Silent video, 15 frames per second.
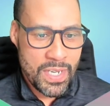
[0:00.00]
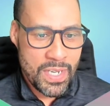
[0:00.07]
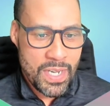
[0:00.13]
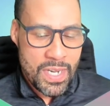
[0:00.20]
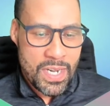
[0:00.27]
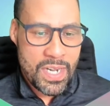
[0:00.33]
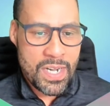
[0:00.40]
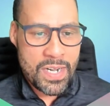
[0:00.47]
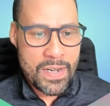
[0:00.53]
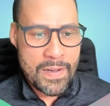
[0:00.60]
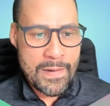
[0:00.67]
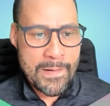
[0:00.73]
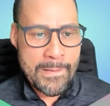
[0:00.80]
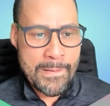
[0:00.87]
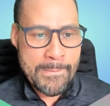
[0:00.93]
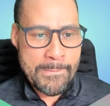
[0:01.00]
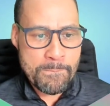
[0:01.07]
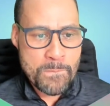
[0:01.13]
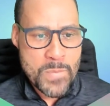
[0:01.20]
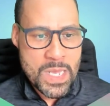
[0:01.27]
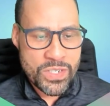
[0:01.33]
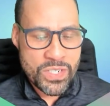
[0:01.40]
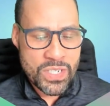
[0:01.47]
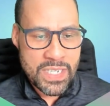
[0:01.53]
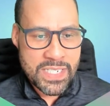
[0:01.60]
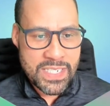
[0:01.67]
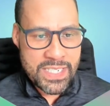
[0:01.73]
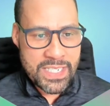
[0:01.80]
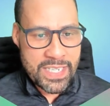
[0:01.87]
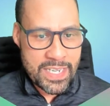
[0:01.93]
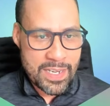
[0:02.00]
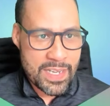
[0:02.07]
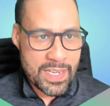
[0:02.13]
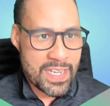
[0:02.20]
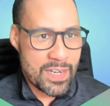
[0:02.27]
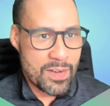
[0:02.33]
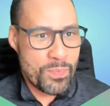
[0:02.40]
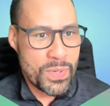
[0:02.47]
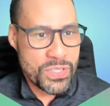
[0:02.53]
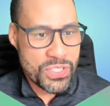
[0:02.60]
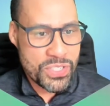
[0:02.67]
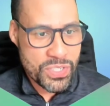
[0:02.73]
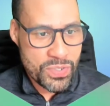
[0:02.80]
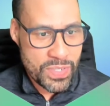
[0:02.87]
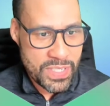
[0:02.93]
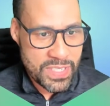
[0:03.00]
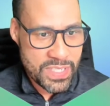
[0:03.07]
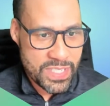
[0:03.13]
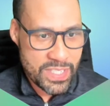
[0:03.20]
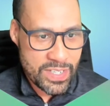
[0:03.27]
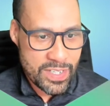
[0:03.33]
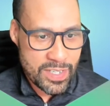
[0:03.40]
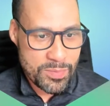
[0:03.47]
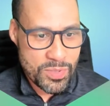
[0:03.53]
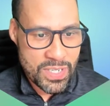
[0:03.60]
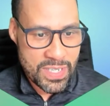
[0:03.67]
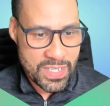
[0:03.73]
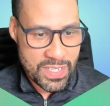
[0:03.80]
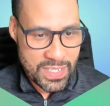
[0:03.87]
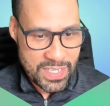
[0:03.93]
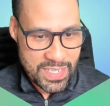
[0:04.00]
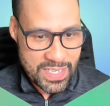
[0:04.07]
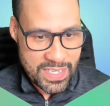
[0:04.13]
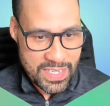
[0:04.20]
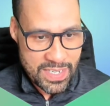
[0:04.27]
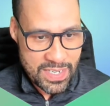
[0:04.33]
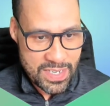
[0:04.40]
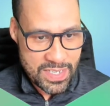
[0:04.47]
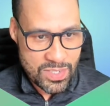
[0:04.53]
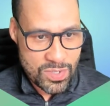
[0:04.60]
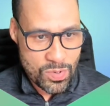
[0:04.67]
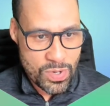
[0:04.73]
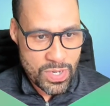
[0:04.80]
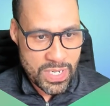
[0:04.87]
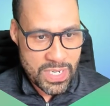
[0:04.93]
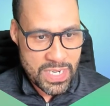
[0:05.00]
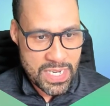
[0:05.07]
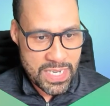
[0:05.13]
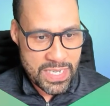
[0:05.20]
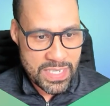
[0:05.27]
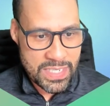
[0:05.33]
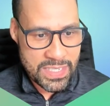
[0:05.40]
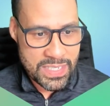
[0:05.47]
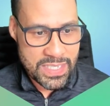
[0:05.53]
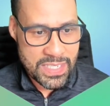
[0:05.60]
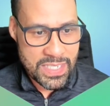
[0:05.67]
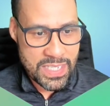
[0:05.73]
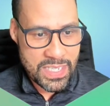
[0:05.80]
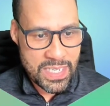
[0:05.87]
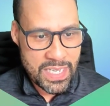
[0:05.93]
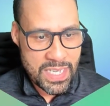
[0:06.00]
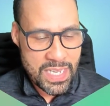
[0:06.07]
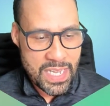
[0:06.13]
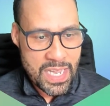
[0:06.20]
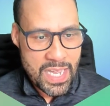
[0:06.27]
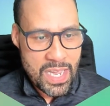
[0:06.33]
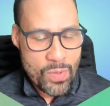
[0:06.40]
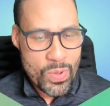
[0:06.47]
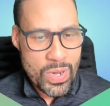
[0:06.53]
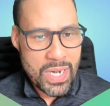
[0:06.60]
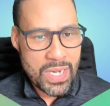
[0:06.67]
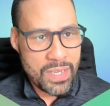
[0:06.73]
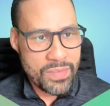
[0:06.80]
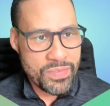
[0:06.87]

So let's see. I got a bunch of screens here. I'm trying to get us organized. What I love to